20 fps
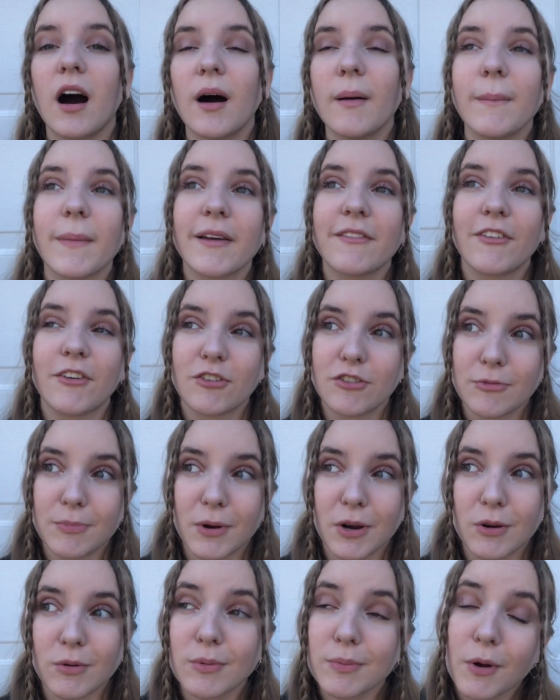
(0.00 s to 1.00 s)
My favorite
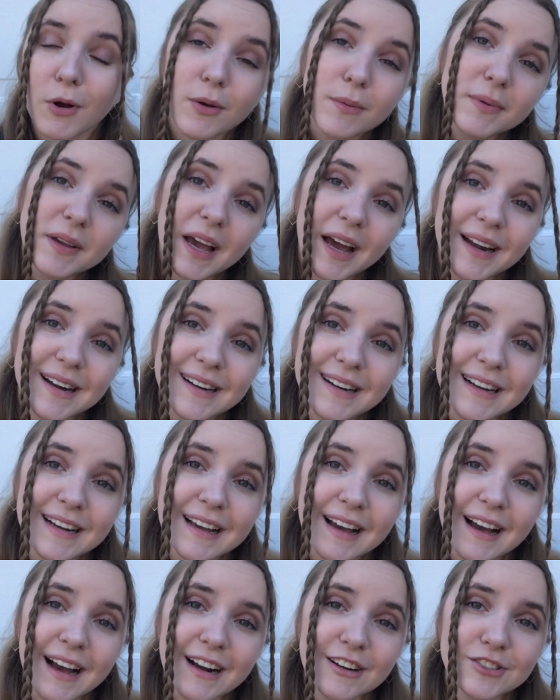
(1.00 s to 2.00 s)
part would probably be editing.
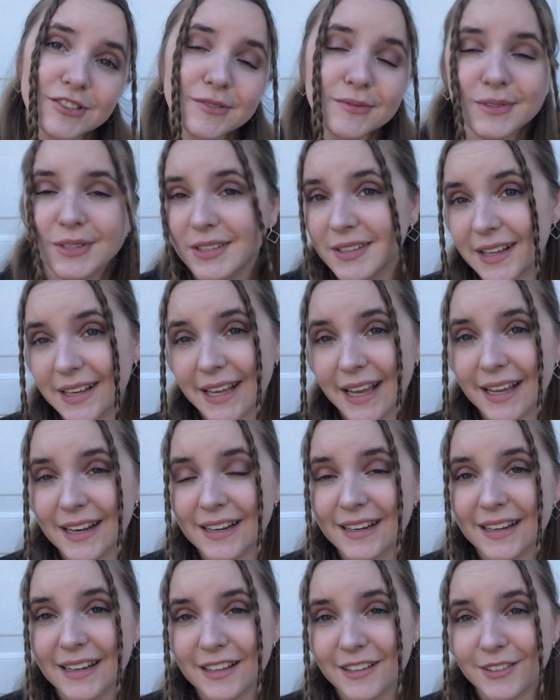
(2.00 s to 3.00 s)
I actually really like
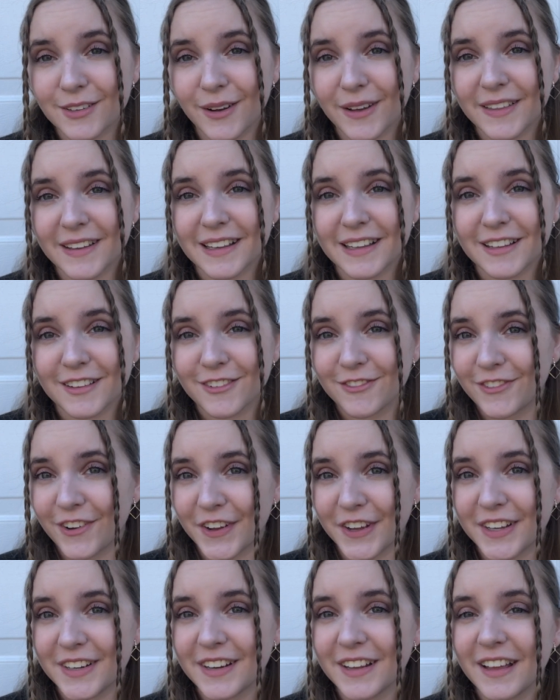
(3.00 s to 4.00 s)
editing, so I think it's
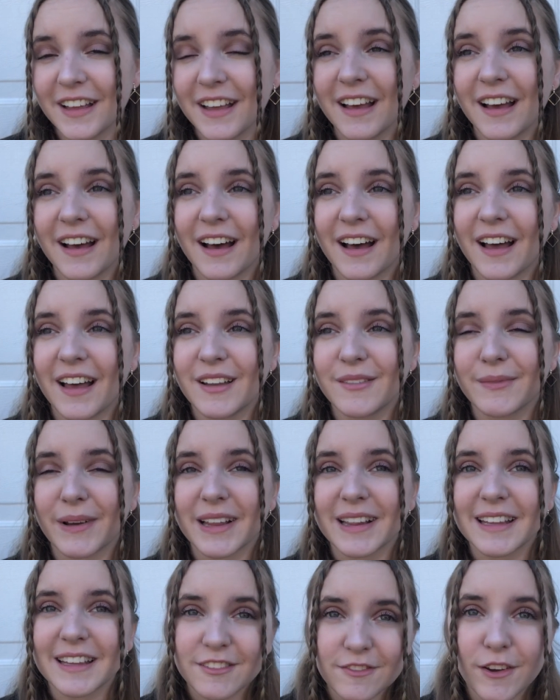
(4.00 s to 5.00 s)
fun. And my
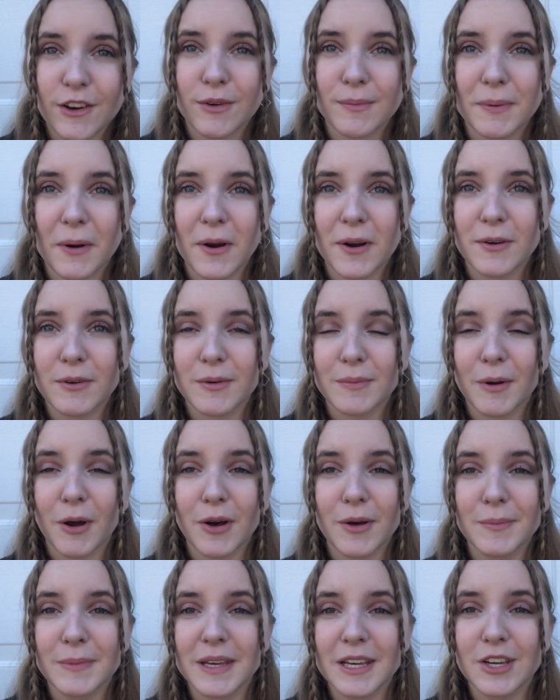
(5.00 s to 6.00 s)
least favorite part would
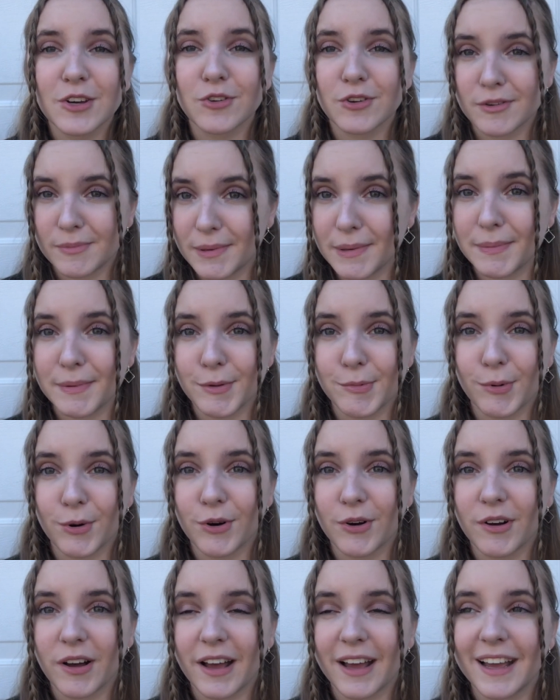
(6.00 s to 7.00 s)
probably be creepy
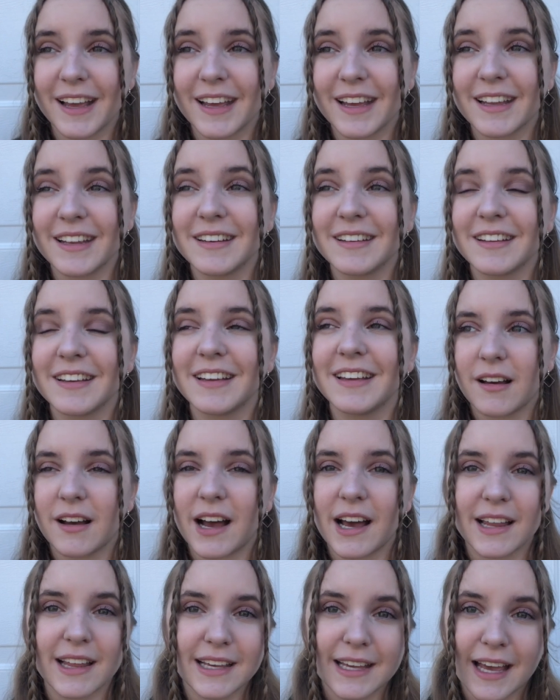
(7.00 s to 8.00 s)
people, and
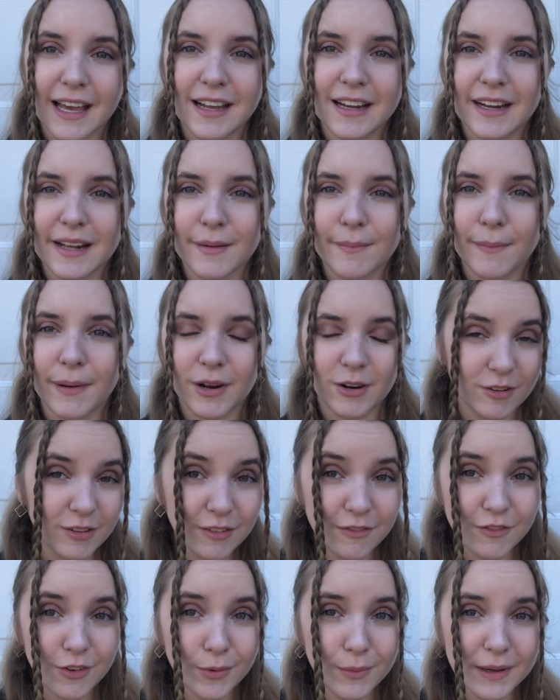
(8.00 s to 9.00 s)
I like editing better
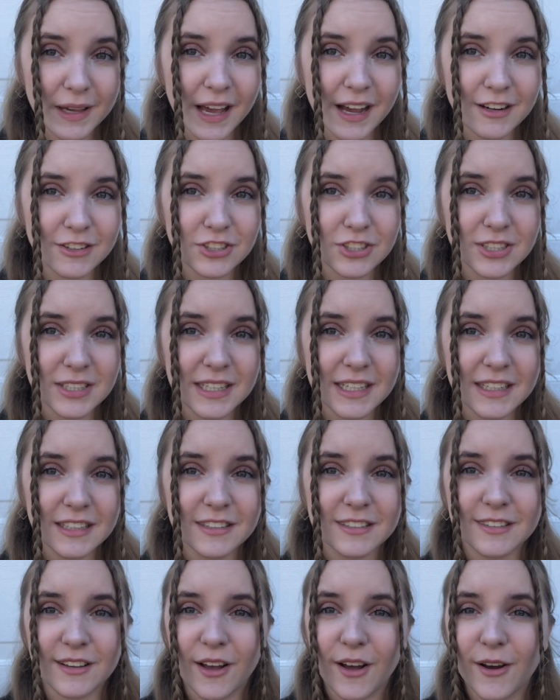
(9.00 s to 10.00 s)
than filming, actually,
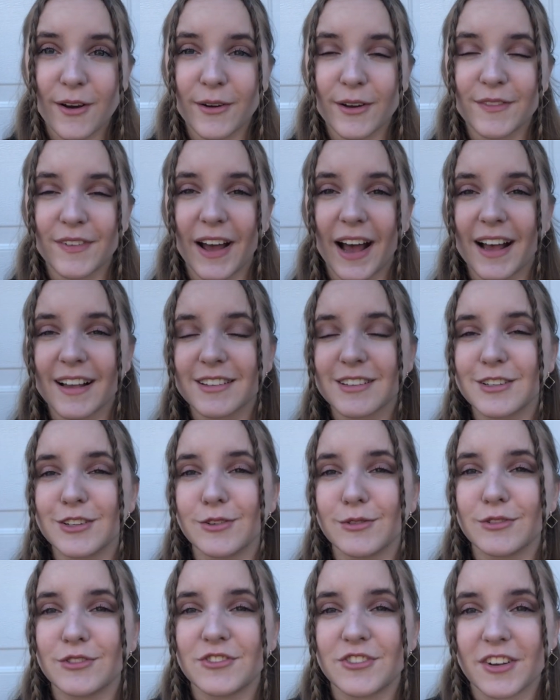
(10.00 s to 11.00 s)
so if it has to
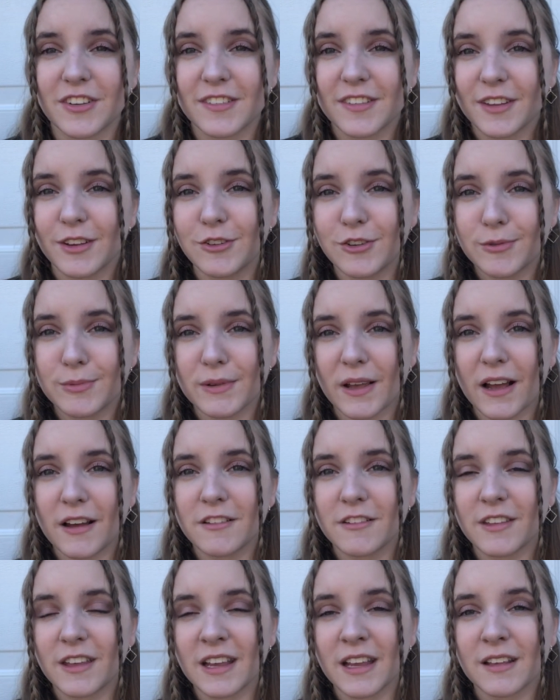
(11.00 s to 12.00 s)
do with just the YouTube
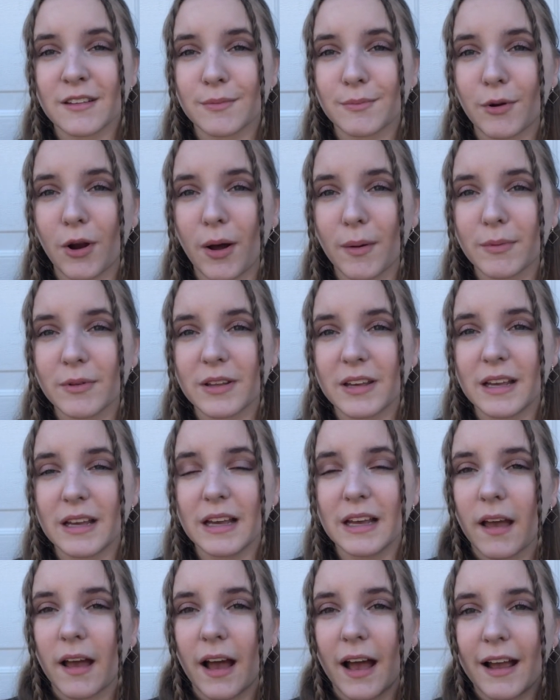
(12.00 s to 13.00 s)
side of things, probably
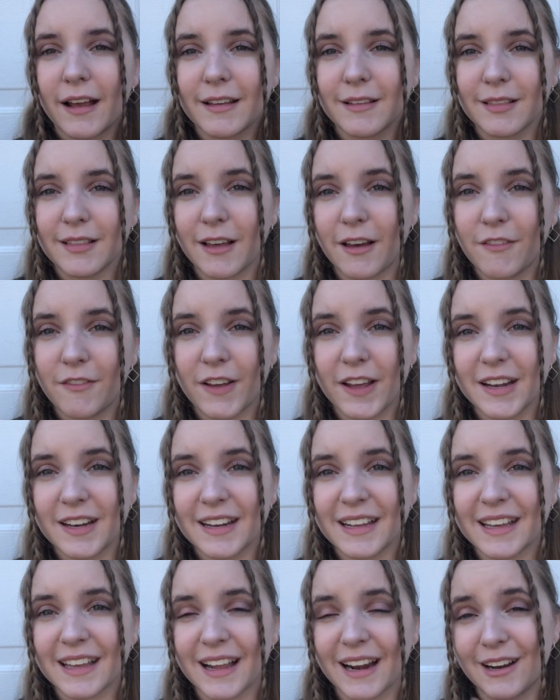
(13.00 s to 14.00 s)
I love
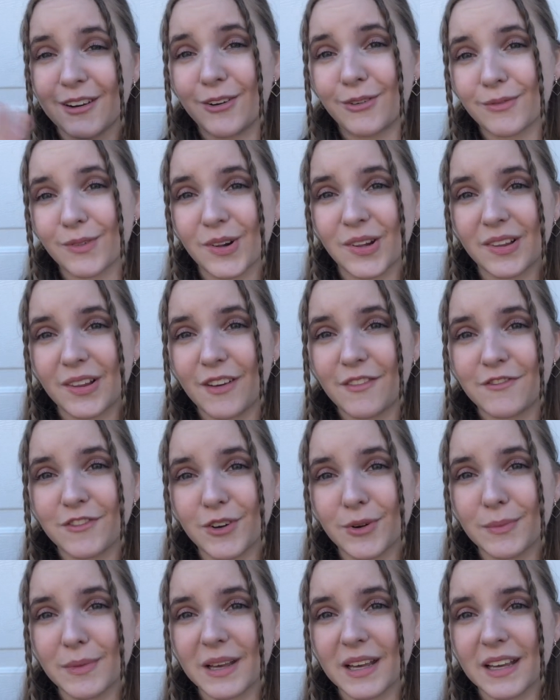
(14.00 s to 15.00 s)
editing and I don't really love
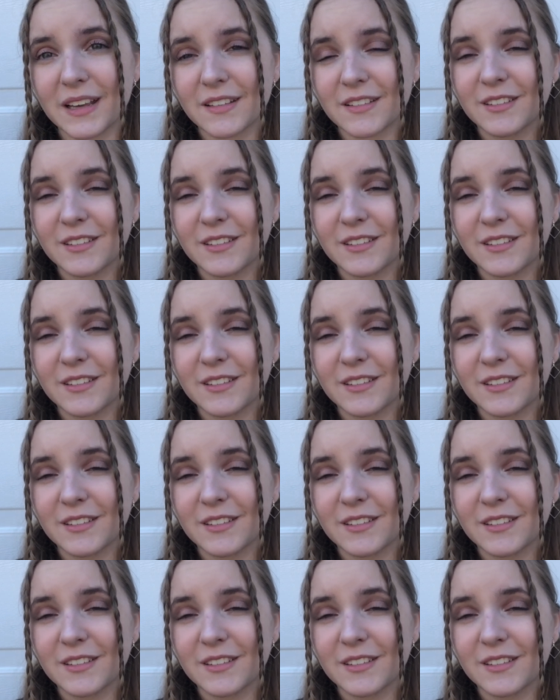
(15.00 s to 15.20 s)
filming.